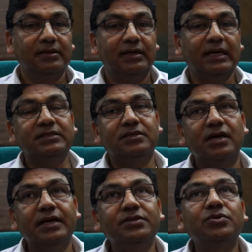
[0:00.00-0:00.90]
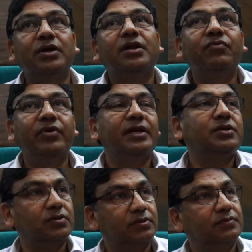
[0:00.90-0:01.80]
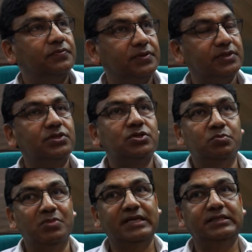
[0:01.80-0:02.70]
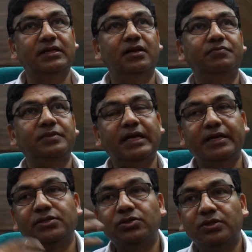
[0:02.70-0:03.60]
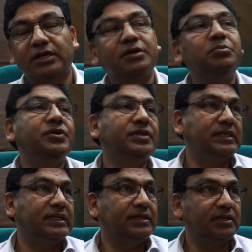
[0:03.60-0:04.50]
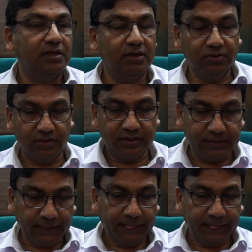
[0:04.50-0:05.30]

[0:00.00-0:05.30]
I tried to convey first to myself, then to the community that look,